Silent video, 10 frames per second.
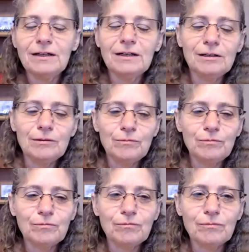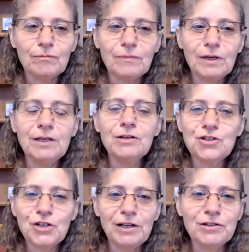um, it is
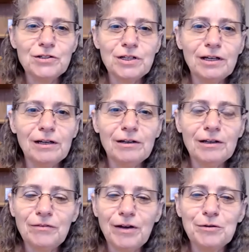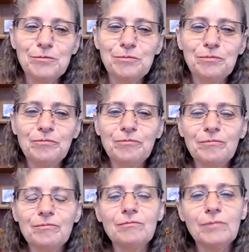challenging. I've had
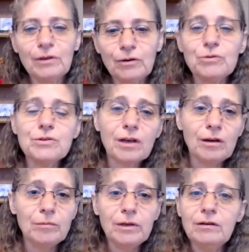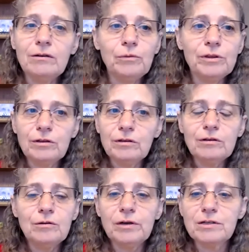pet owners come in with
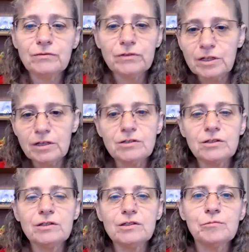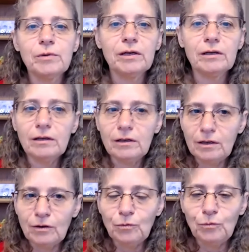the best of intentions, but
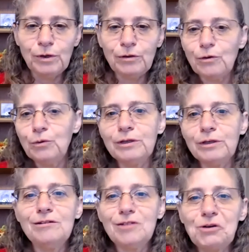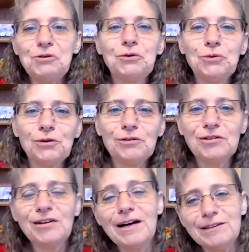with only Dr. Google
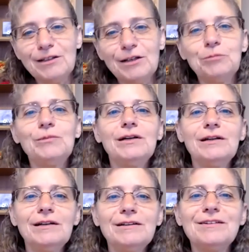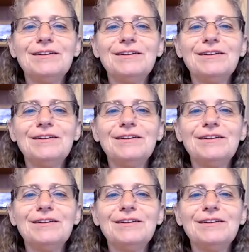to guide them, and